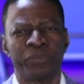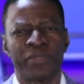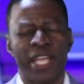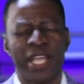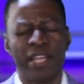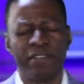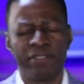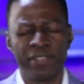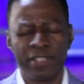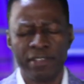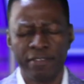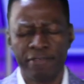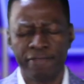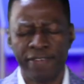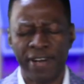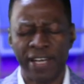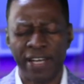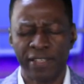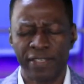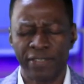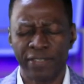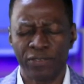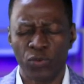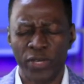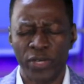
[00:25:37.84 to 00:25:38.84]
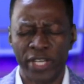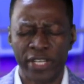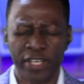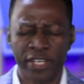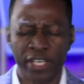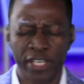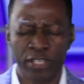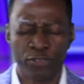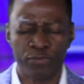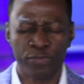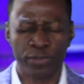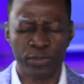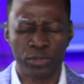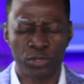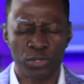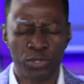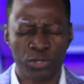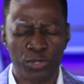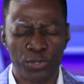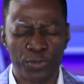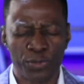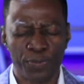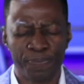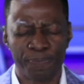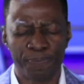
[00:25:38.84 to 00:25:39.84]
Heavenly Father, we're grateful to
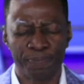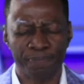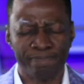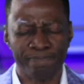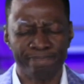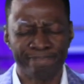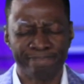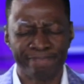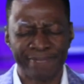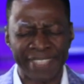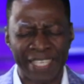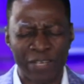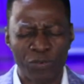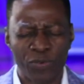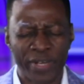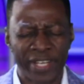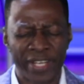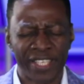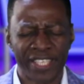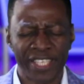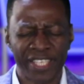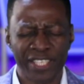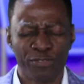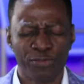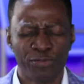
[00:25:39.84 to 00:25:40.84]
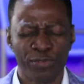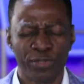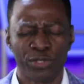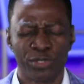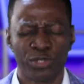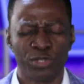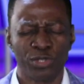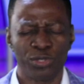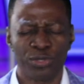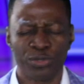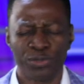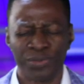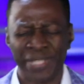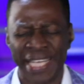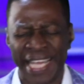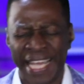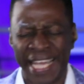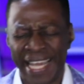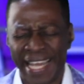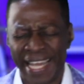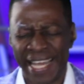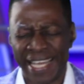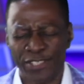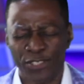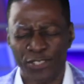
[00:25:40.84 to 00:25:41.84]
you. We're grateful to you.
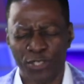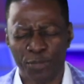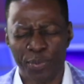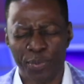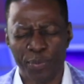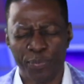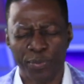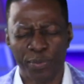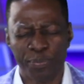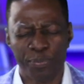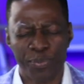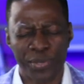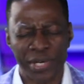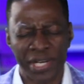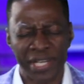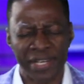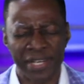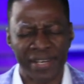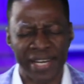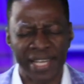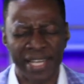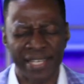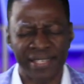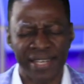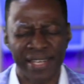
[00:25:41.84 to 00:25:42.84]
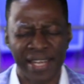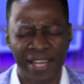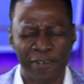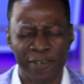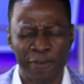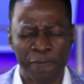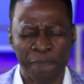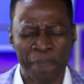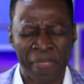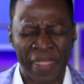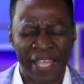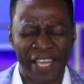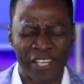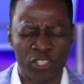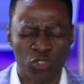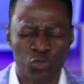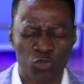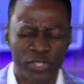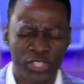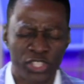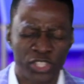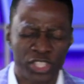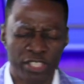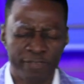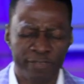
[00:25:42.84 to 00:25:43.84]
As your people pray right now, as
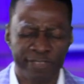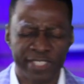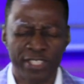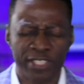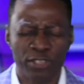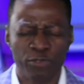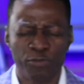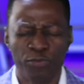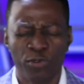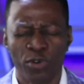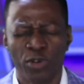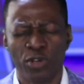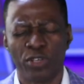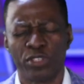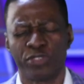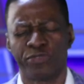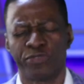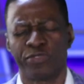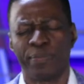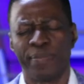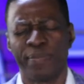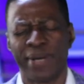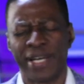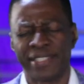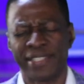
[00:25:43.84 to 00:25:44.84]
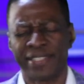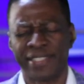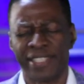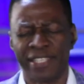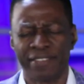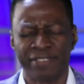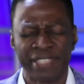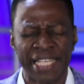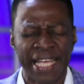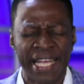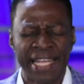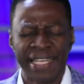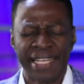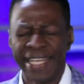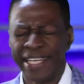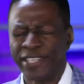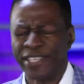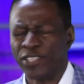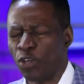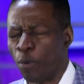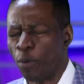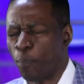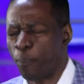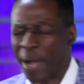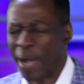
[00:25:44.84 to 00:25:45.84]
we shift the focus from ourselves,
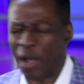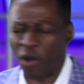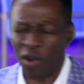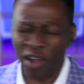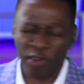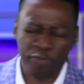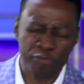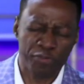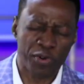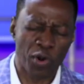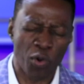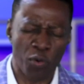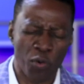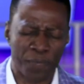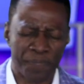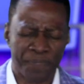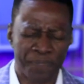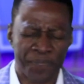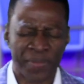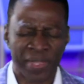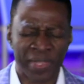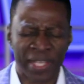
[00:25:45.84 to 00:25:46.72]
let your power flow.